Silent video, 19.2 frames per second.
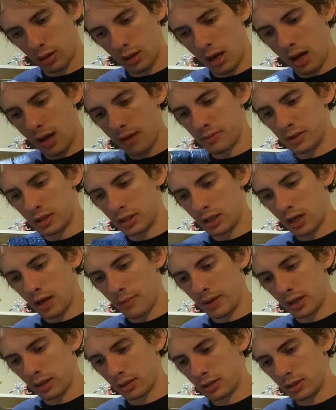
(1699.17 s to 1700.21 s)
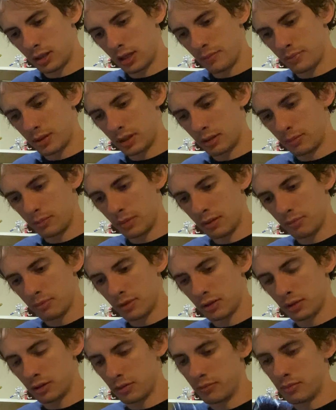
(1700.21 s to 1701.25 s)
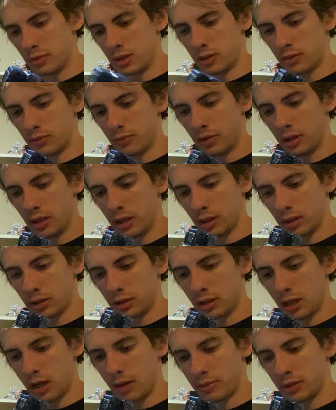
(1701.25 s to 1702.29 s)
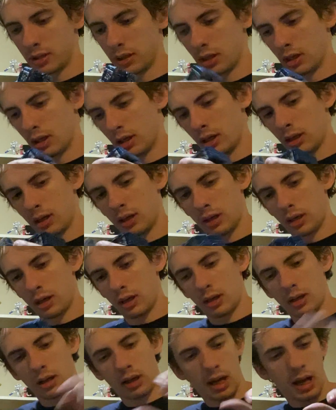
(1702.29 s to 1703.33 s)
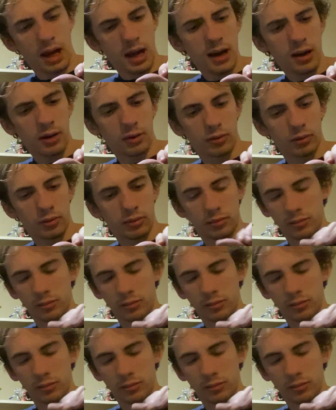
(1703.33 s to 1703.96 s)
I'm skipping steps and I'm also misreading steps. Ow.